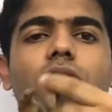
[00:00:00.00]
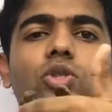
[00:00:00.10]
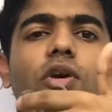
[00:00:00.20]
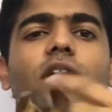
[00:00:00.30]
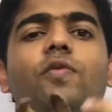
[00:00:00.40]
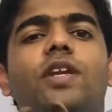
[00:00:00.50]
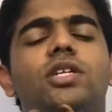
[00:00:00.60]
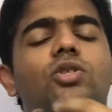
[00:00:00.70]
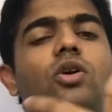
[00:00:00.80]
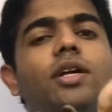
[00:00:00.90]
So if it is
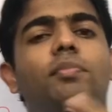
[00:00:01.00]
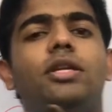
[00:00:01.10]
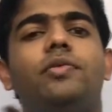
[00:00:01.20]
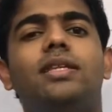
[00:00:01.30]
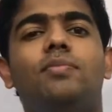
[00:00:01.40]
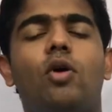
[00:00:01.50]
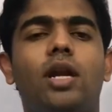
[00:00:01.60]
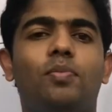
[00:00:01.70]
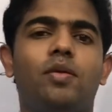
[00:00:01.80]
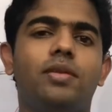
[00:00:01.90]
not between the bony
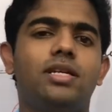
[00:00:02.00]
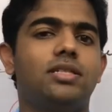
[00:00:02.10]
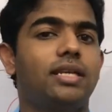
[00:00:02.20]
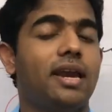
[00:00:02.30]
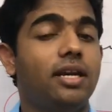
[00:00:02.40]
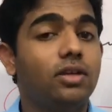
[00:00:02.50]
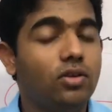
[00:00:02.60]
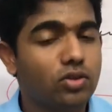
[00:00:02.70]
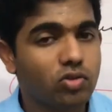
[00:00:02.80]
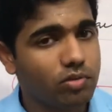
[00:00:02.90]
prominence, can it
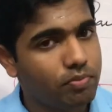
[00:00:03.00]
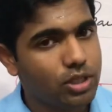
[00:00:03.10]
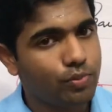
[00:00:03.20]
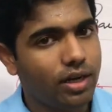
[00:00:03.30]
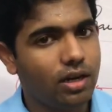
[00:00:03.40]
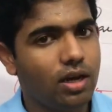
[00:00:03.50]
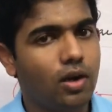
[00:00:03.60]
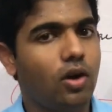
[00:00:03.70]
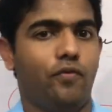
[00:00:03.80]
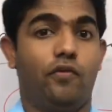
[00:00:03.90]
cause impingement?
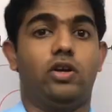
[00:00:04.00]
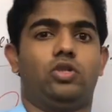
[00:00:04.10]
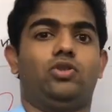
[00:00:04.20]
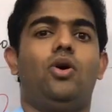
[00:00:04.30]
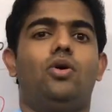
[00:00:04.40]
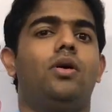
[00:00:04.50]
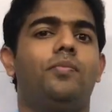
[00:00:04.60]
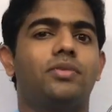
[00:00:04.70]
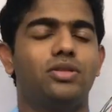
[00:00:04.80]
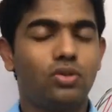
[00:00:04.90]
Of course, no.
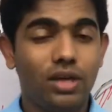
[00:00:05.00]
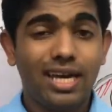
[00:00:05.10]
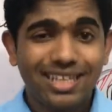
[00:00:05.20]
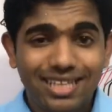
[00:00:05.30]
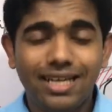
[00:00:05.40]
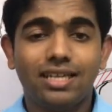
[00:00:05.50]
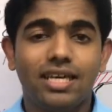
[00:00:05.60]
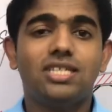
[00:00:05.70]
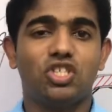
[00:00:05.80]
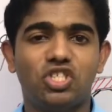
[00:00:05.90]
So that
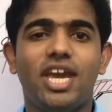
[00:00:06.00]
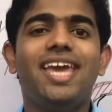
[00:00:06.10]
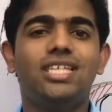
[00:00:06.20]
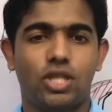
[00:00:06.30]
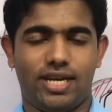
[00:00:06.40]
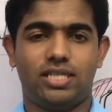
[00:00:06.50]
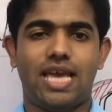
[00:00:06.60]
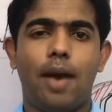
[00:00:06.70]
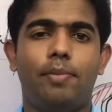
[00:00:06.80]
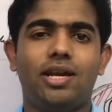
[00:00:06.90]
is the change that is
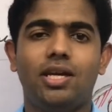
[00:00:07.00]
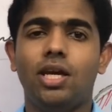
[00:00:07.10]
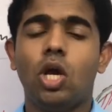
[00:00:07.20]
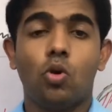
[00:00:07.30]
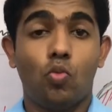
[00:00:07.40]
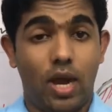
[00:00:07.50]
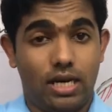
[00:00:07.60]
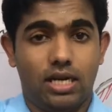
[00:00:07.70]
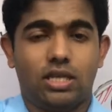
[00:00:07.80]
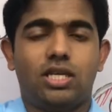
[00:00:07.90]
happening when
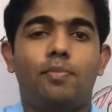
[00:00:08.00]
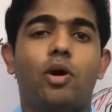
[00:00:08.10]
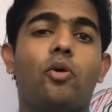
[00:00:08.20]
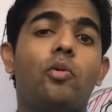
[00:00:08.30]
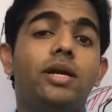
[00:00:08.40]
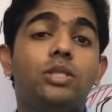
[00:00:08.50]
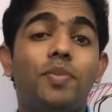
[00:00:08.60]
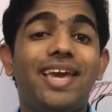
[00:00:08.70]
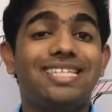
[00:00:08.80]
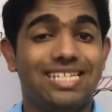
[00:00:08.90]
uh, subacromial
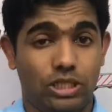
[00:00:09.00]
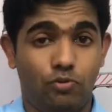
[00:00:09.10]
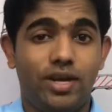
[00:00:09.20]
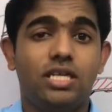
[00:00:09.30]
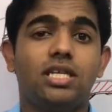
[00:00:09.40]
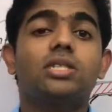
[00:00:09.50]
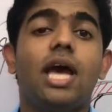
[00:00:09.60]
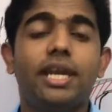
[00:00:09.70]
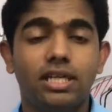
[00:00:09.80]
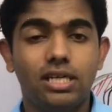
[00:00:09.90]
space increases
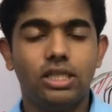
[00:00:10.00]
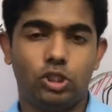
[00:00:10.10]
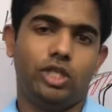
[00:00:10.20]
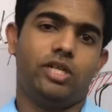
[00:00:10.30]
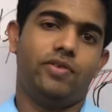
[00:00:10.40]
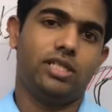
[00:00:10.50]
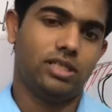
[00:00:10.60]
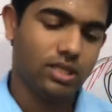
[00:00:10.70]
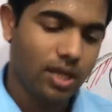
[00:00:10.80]
and uh, decreases.